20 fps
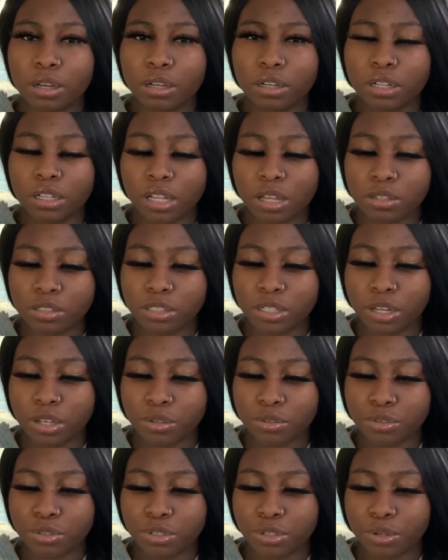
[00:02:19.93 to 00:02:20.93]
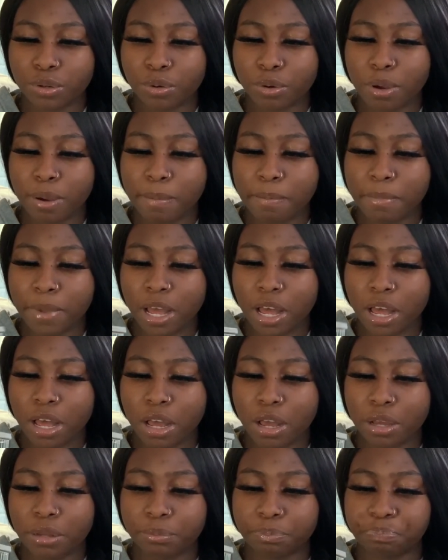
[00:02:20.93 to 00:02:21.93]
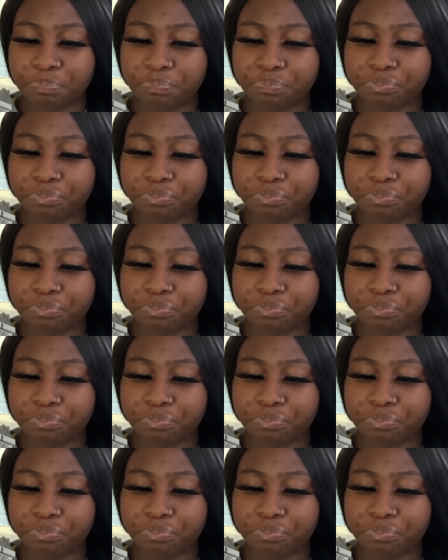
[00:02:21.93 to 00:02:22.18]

close to those two but um